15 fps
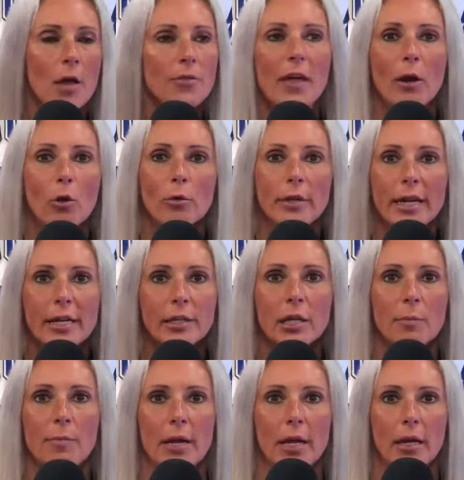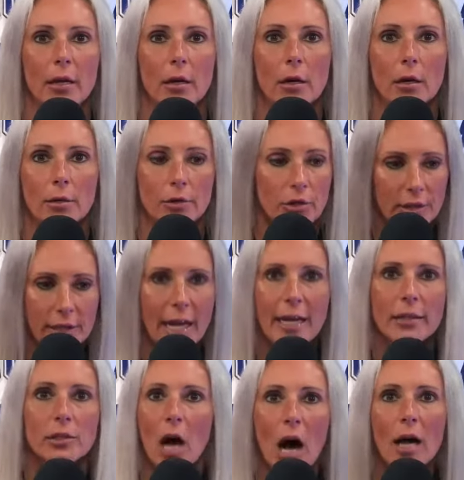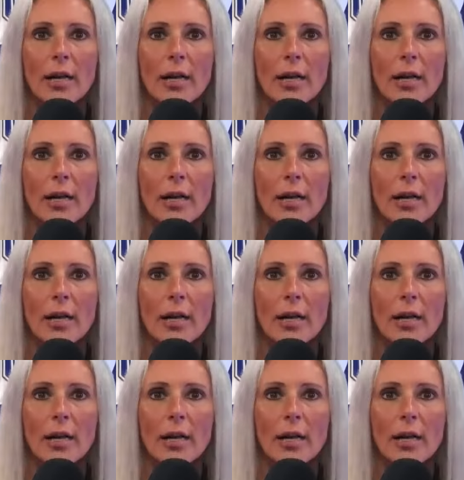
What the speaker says: They don't need to be. Just get it done.